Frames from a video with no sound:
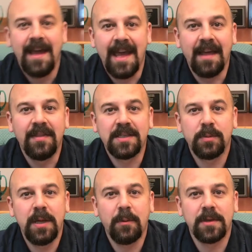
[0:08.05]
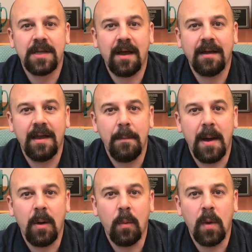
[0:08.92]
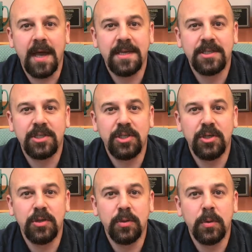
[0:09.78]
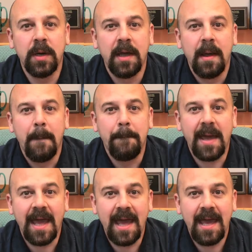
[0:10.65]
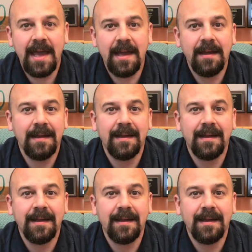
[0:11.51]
and this week we're talking about ways to pay